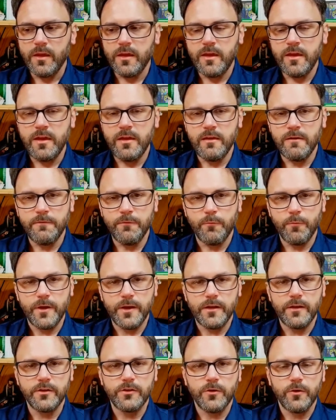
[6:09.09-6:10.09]
Eve
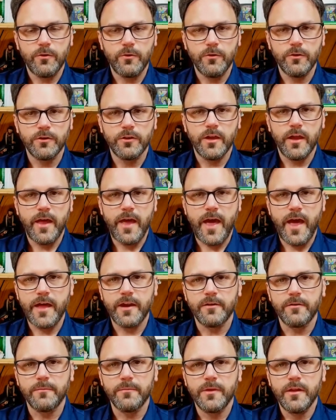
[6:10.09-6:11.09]
went and told
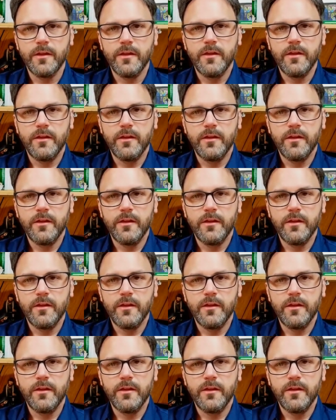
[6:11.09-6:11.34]
Adam,